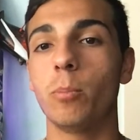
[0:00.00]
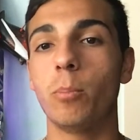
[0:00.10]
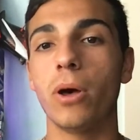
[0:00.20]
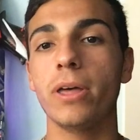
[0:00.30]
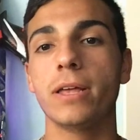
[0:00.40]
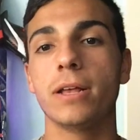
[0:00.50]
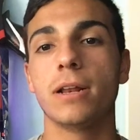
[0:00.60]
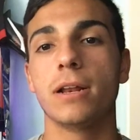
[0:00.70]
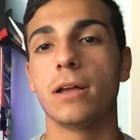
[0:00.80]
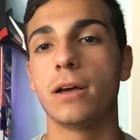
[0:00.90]
but
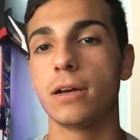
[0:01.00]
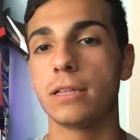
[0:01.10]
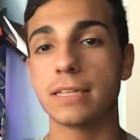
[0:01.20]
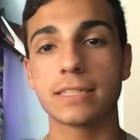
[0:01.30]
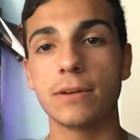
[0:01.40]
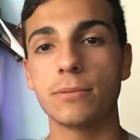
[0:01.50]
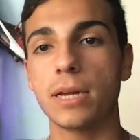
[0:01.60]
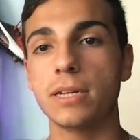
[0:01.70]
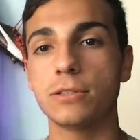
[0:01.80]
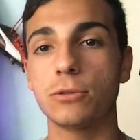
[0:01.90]
let's get
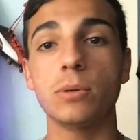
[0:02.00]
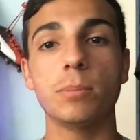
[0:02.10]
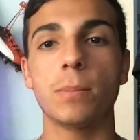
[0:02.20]
right into it.